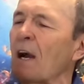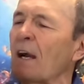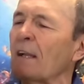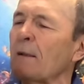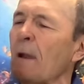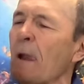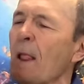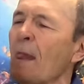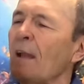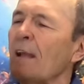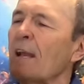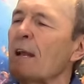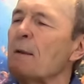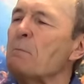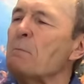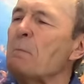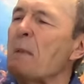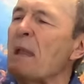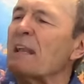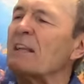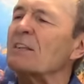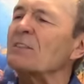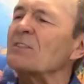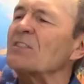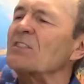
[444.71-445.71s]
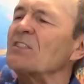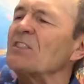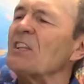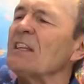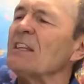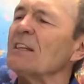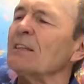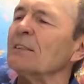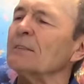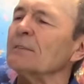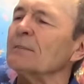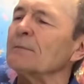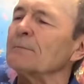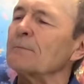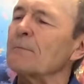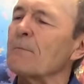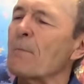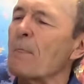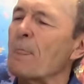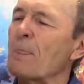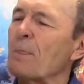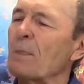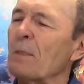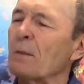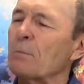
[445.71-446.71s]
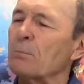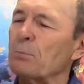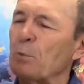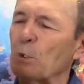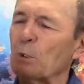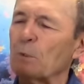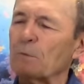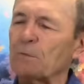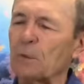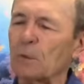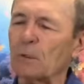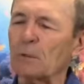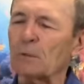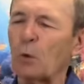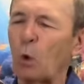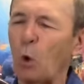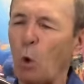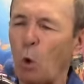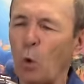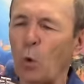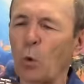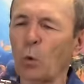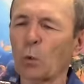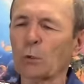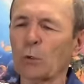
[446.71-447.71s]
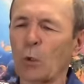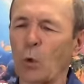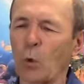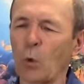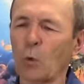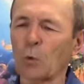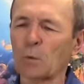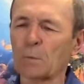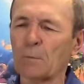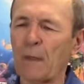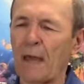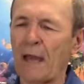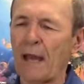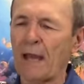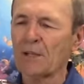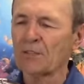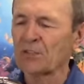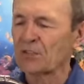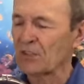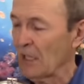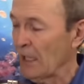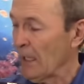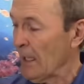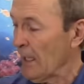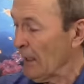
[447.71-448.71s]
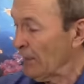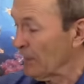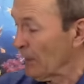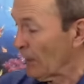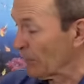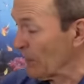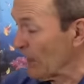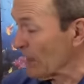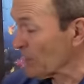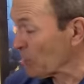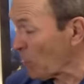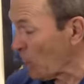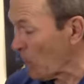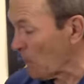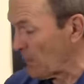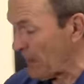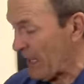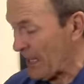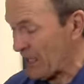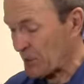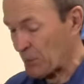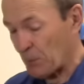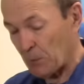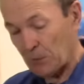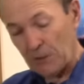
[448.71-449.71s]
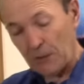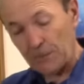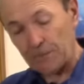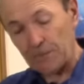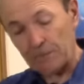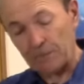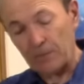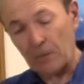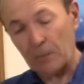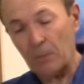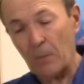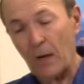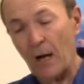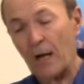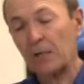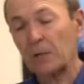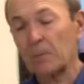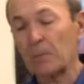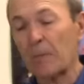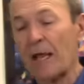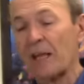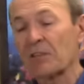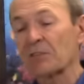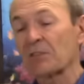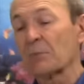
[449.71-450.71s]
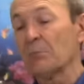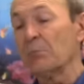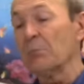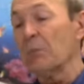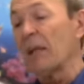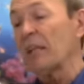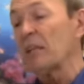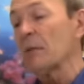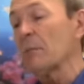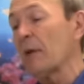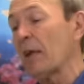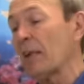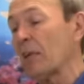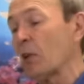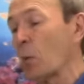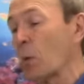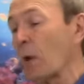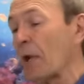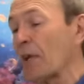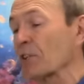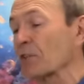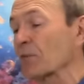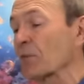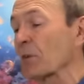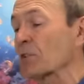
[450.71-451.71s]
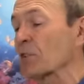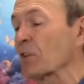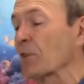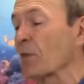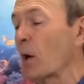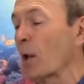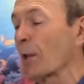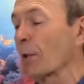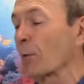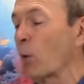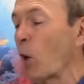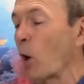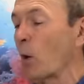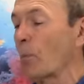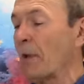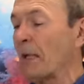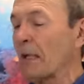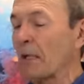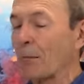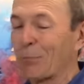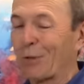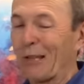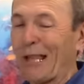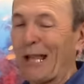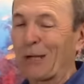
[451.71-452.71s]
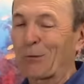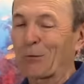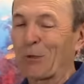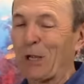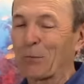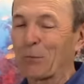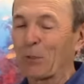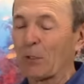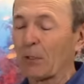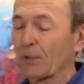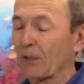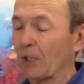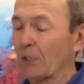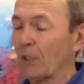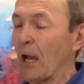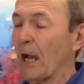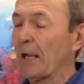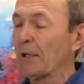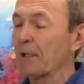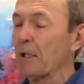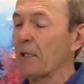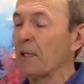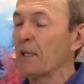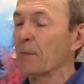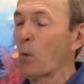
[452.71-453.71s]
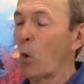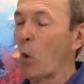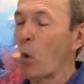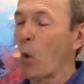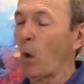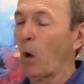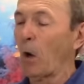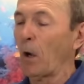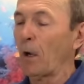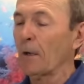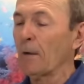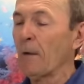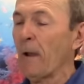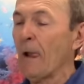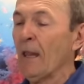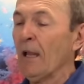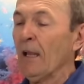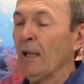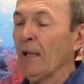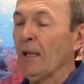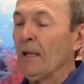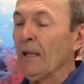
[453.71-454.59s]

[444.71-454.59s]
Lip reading: it on and make a seal. Beautiful old, old mask. Now, these old masks were different from modern masks in many, many ways. First of all, they're all made of black rubber. They're not anymore.